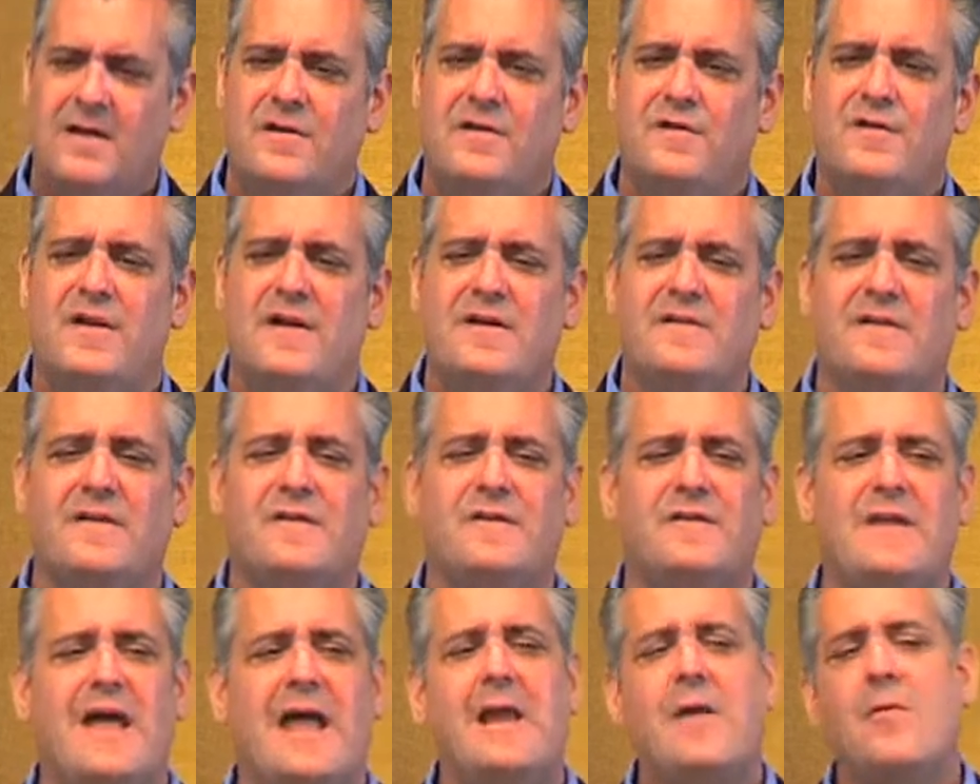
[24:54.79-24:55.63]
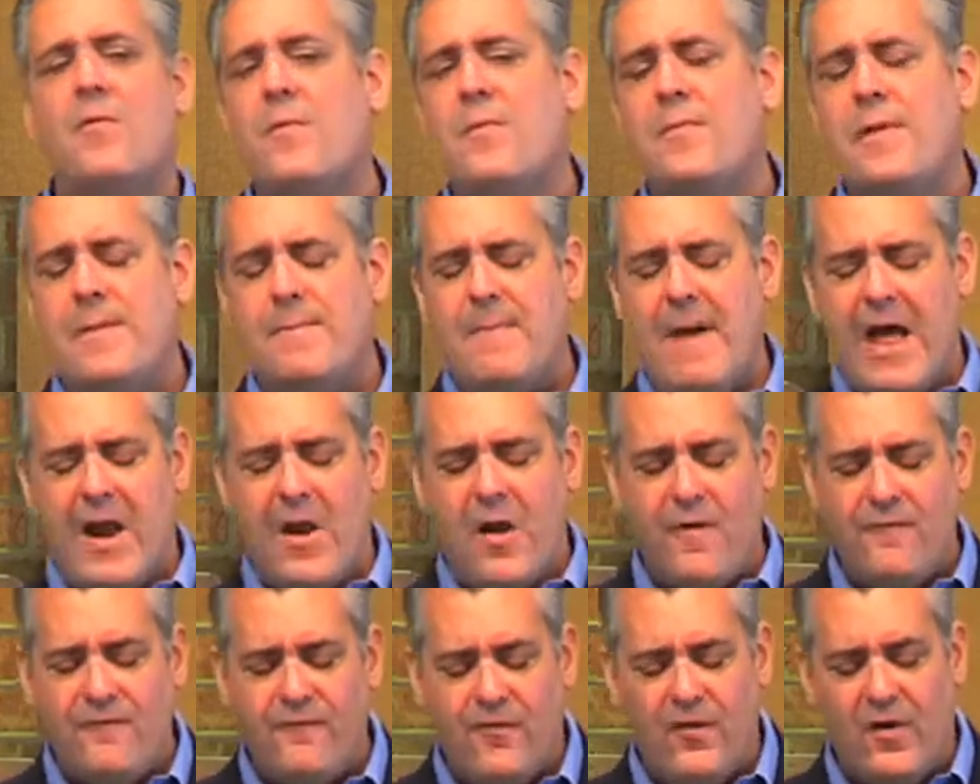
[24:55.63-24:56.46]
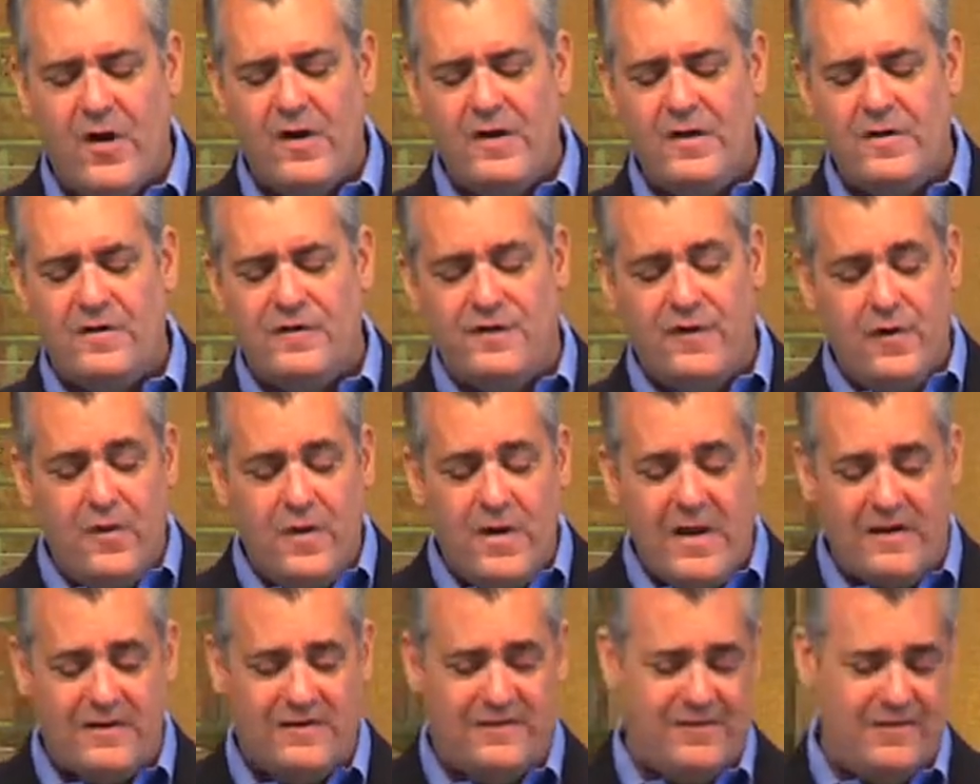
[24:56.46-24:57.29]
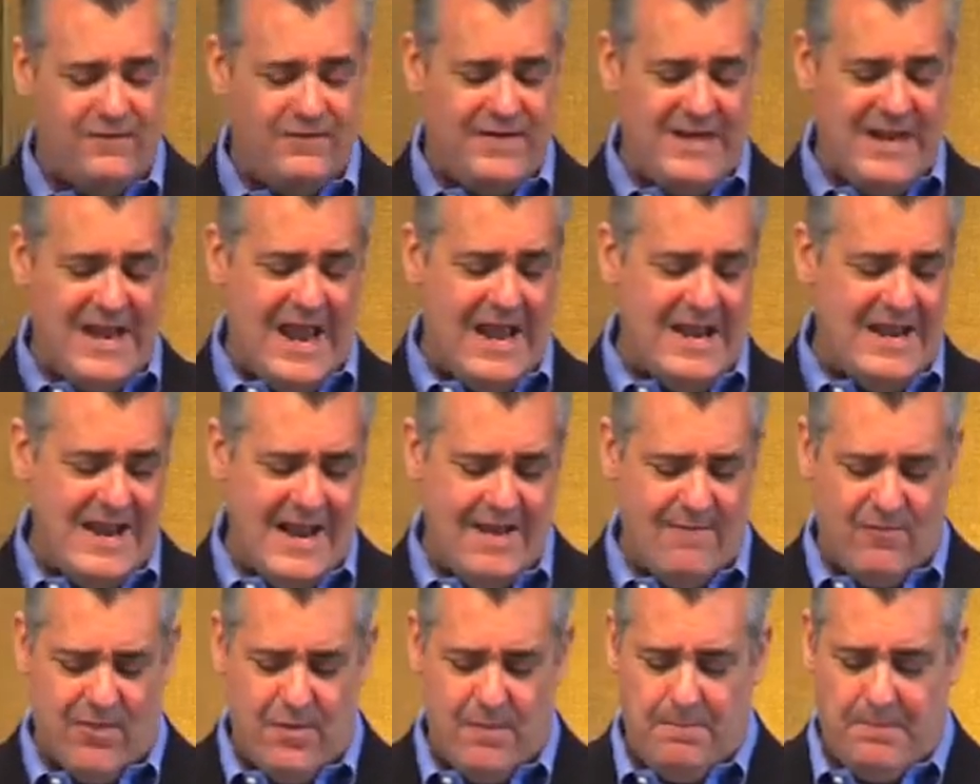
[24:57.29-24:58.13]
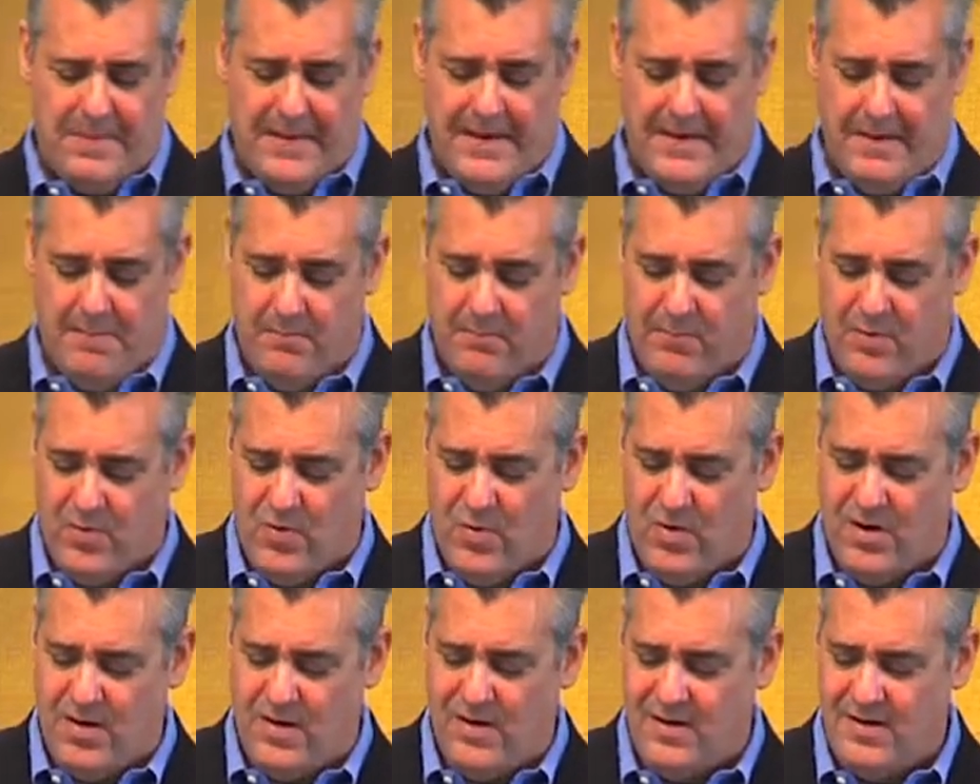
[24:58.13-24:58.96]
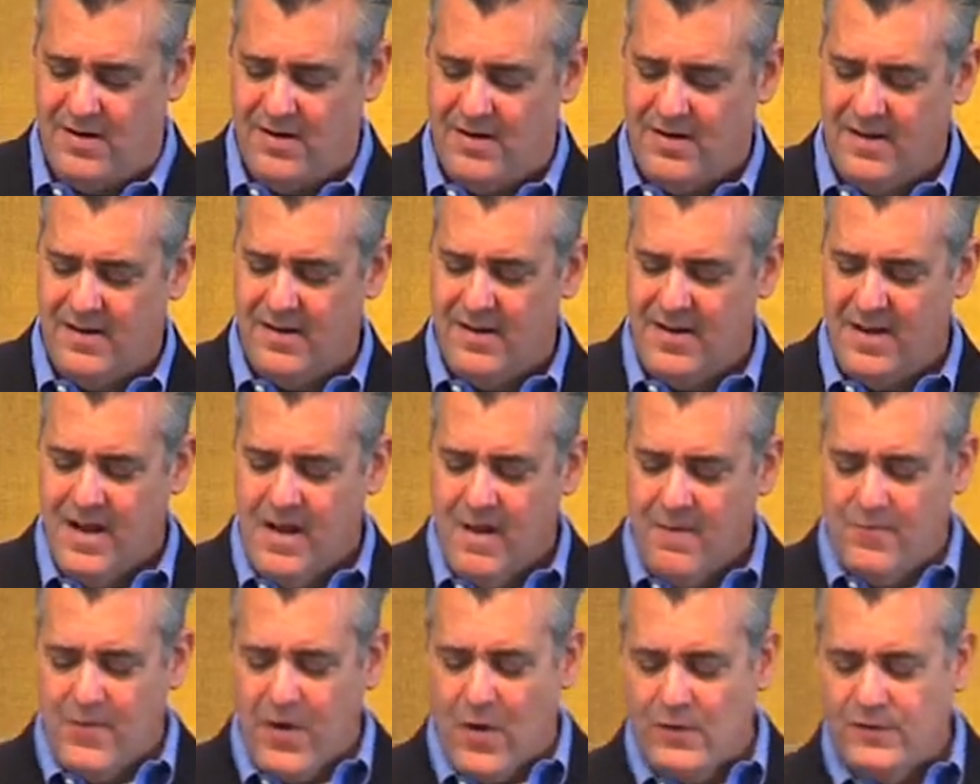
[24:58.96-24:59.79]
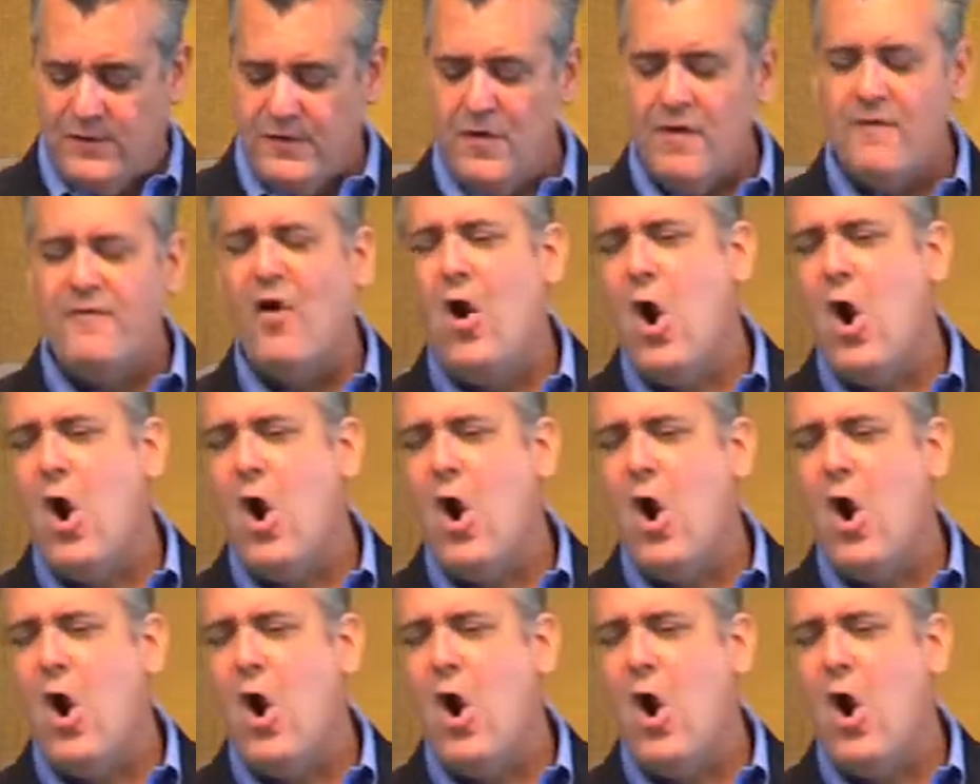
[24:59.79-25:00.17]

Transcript: Jesus said it would be better for Judas if he had never been born. Those who have